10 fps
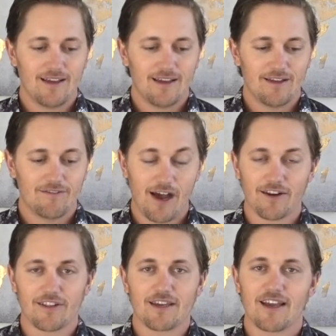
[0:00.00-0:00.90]

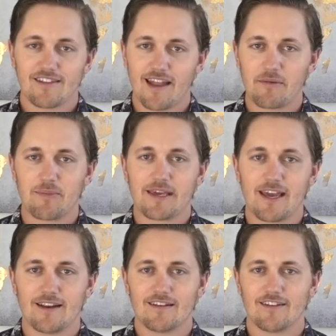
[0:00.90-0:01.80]
Finally, it's time to
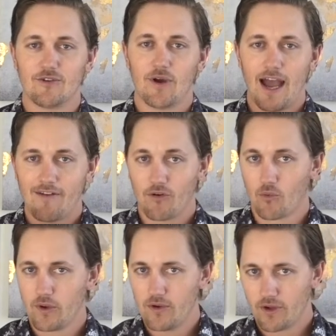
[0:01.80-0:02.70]
begin to have a real